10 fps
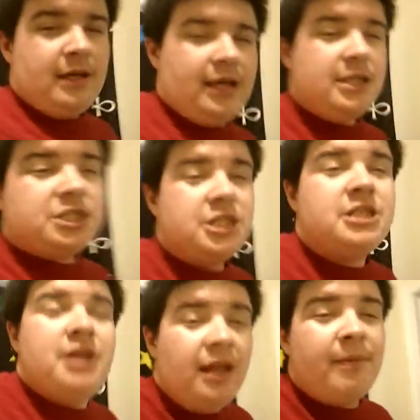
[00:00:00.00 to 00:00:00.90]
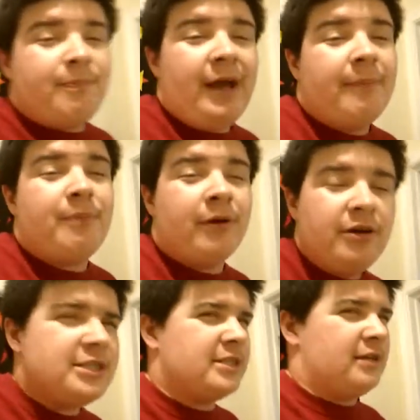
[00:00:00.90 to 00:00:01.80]
And she's not a bad
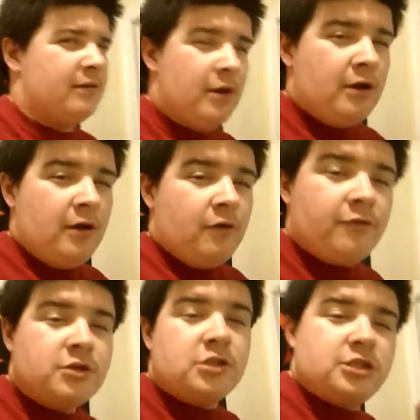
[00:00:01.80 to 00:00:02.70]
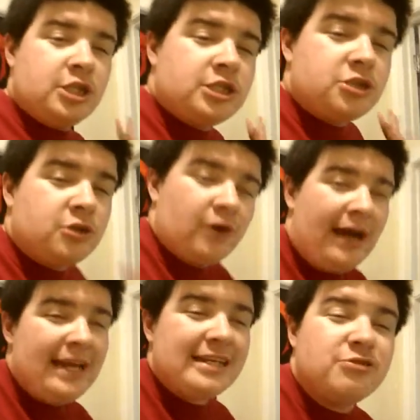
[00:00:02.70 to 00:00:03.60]
person for just
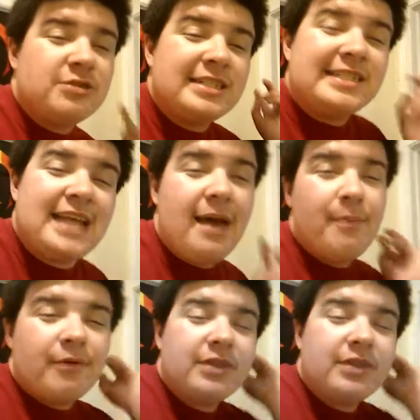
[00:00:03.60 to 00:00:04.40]
trying to step